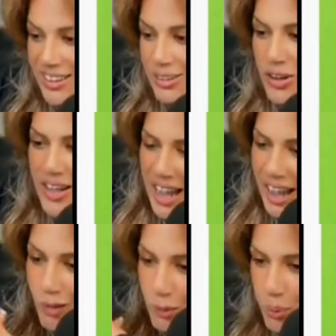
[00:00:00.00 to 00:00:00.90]
Look at
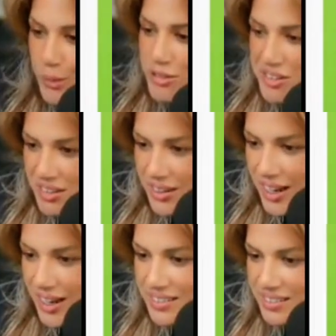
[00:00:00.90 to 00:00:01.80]
how it personalized.